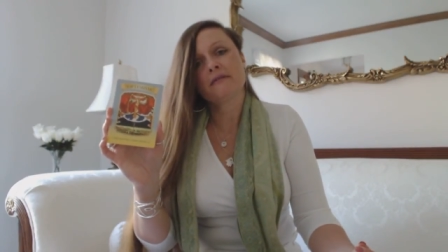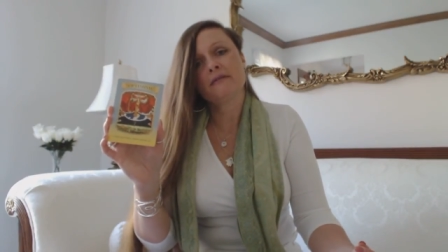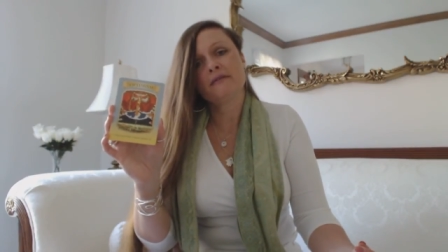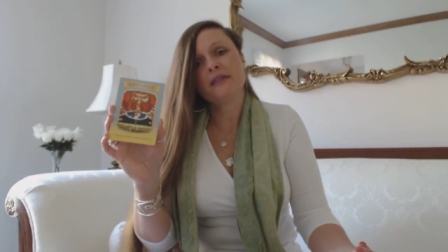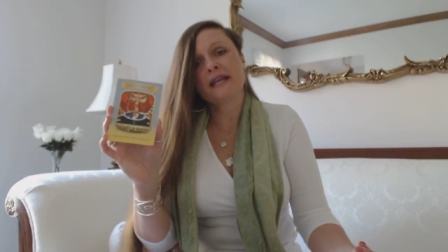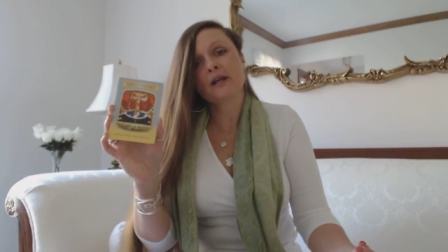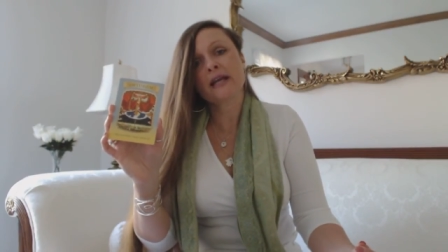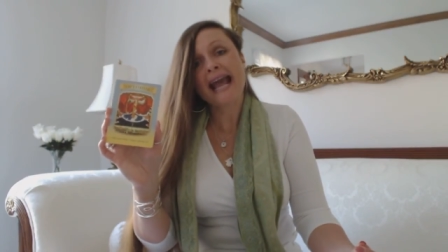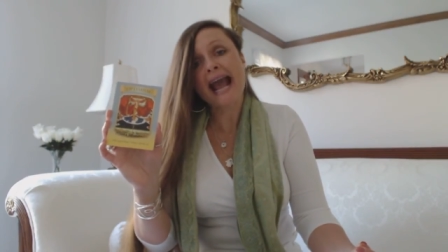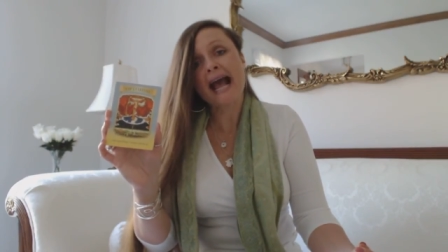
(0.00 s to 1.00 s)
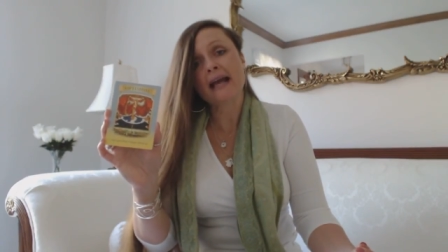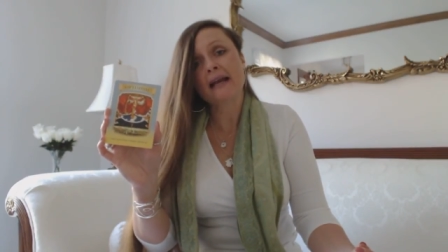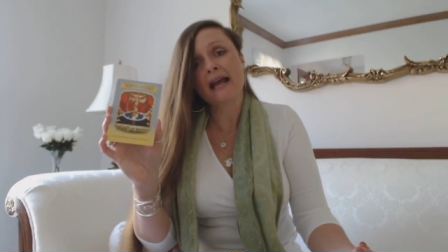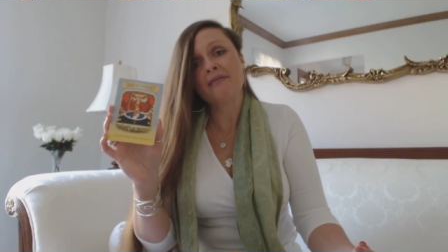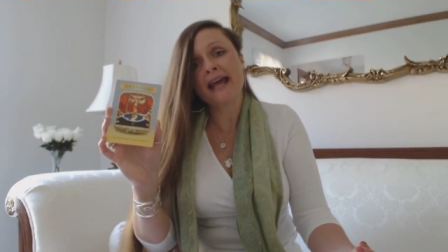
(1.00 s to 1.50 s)
that it
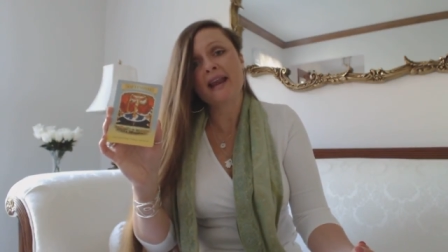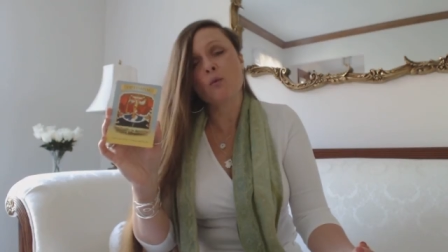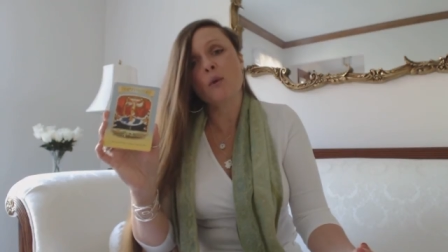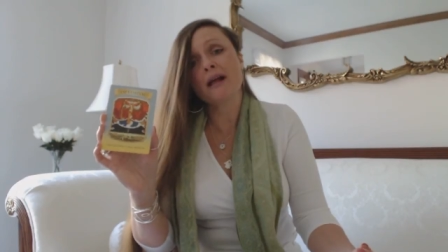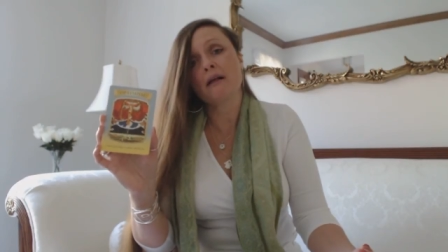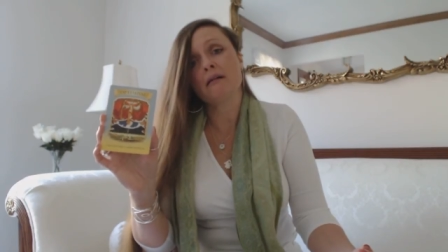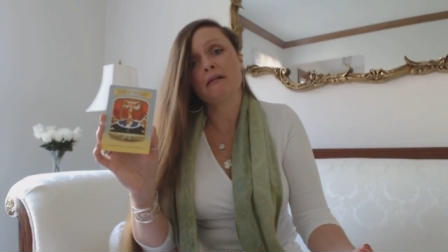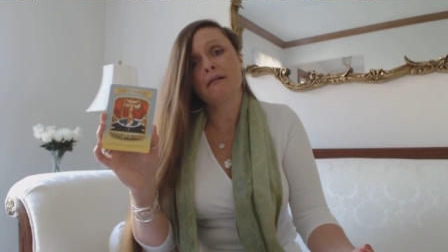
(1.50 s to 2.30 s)
can and that it will.